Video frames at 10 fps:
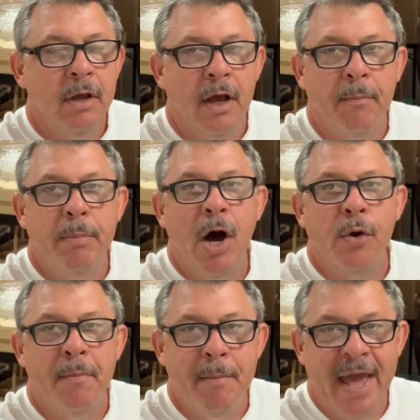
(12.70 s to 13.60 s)
I
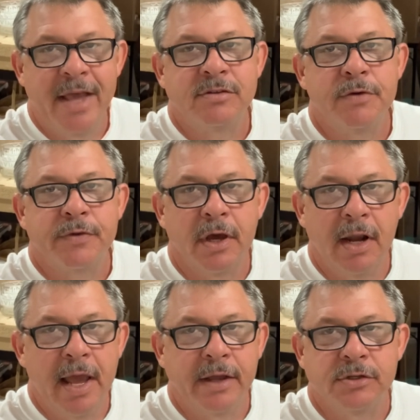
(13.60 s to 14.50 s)
bought a massive
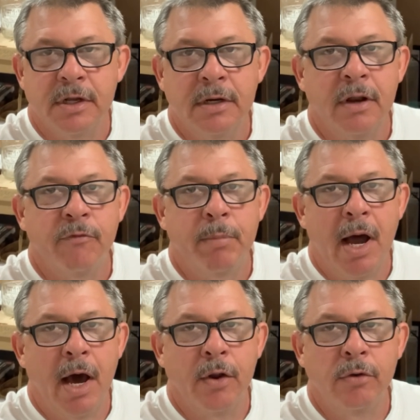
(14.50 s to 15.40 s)
collection of
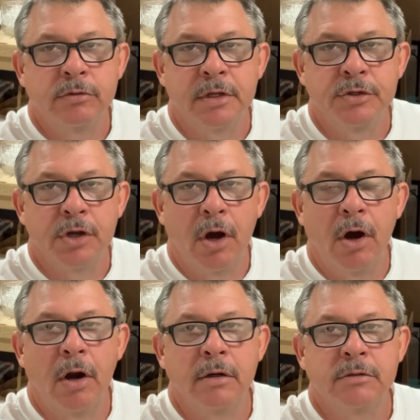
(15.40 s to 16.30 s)
bottles and
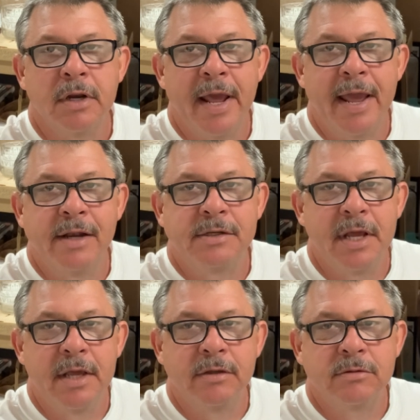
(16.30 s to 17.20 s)
jars and
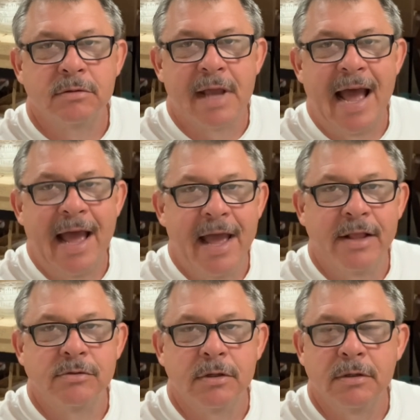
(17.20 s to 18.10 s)
antiques,
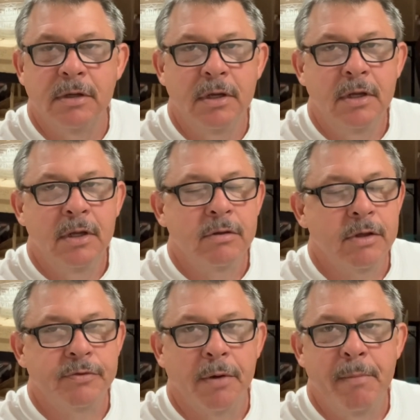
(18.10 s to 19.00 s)
signs, and
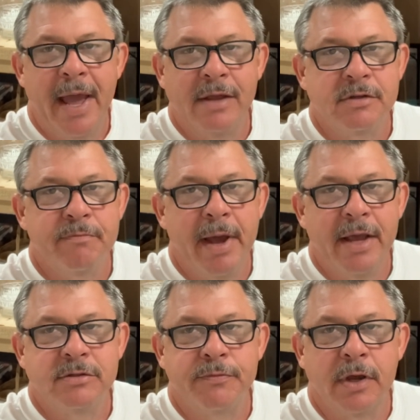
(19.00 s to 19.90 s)
just a massive,
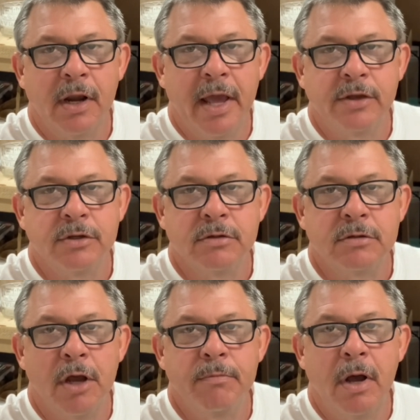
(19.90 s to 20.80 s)
massive collection.
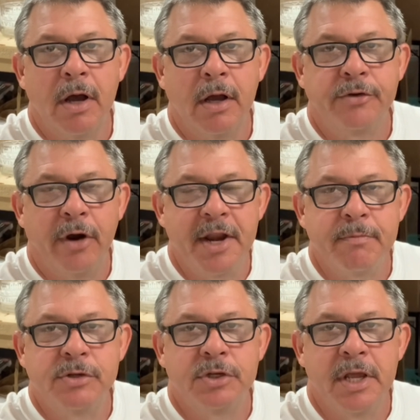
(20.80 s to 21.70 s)
Some uh, drink
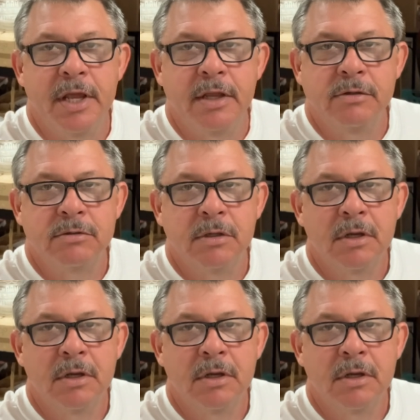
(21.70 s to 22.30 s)
machines.